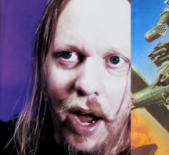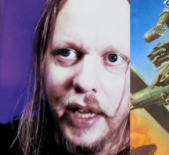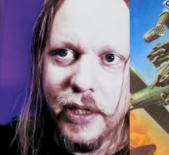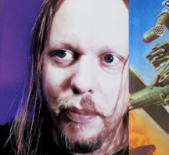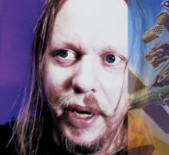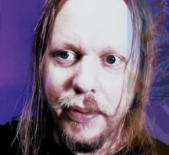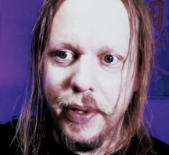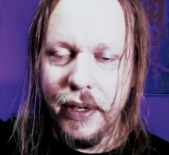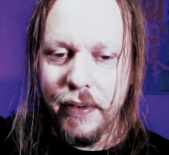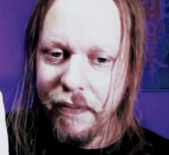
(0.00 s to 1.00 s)

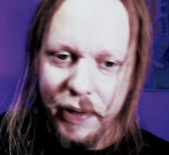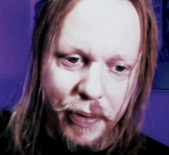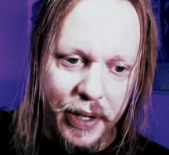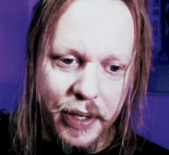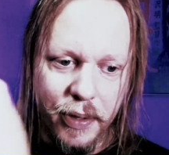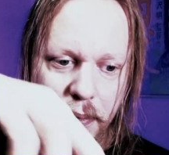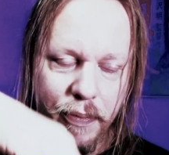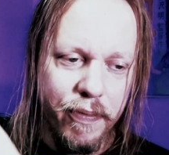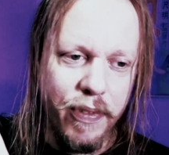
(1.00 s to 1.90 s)
isometric view and you were